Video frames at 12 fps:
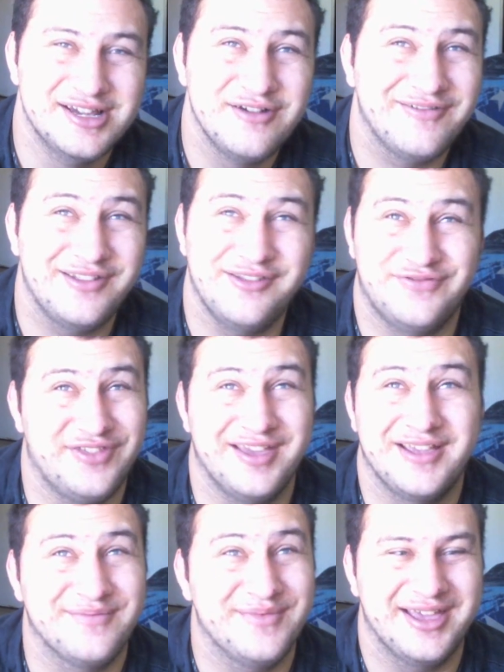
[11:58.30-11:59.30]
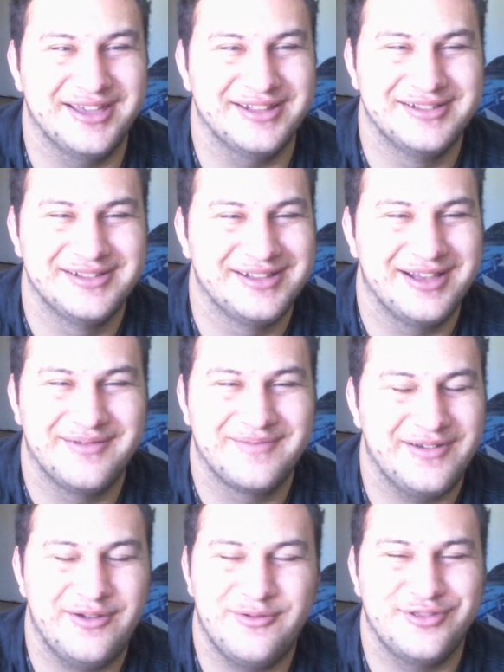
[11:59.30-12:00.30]
What do you think, man?
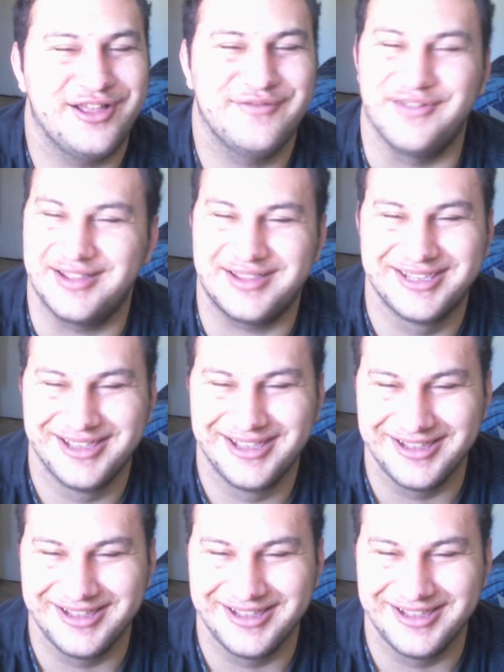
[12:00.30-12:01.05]
I love it.